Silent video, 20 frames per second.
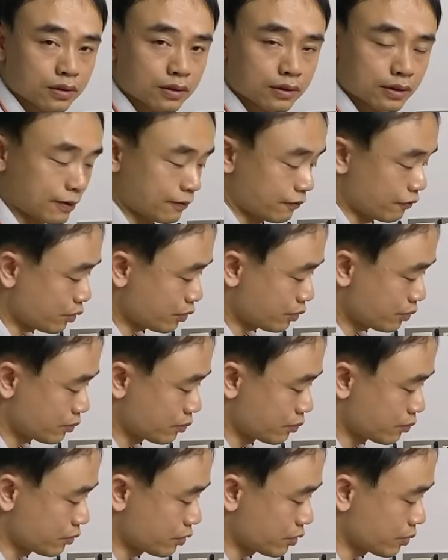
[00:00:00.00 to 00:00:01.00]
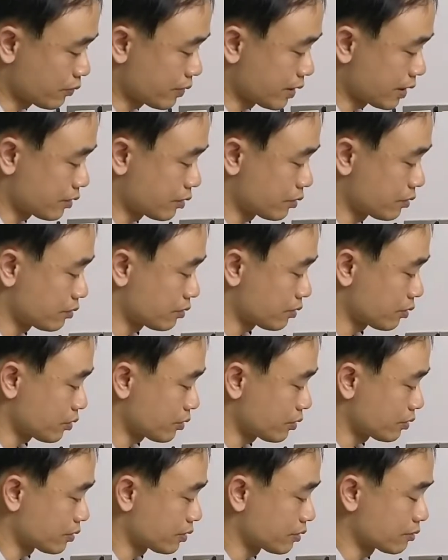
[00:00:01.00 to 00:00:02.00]
The first solution we are
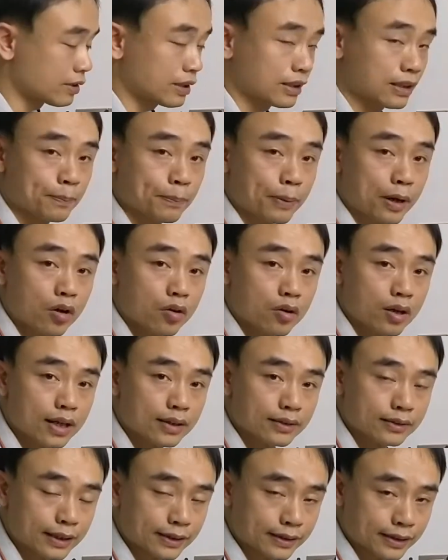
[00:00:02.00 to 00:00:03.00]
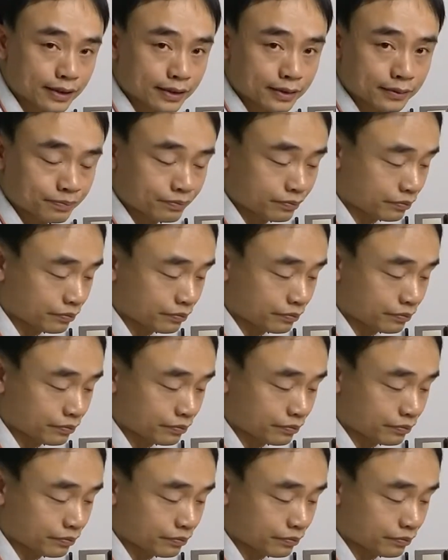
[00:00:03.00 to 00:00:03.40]
going to using the power adapter.